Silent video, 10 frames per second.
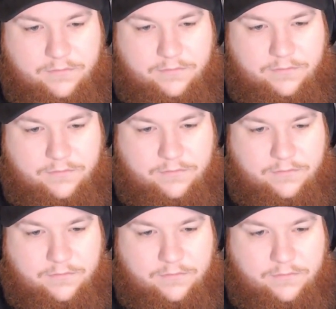
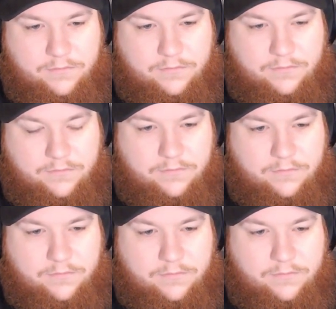
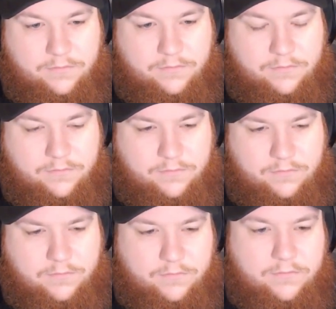
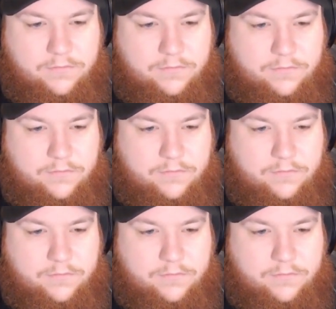No words are spoken by the person on screen.